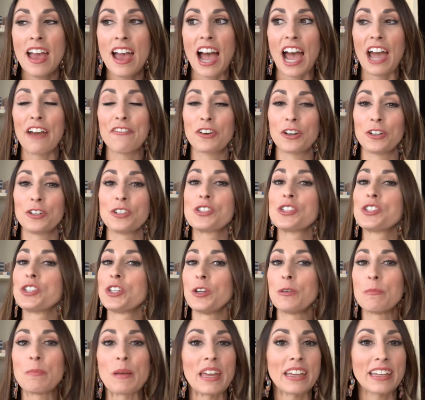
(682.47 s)
I've earned
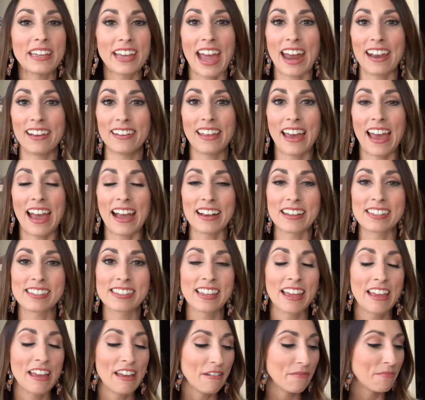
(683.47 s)
2 pink Cadillacs.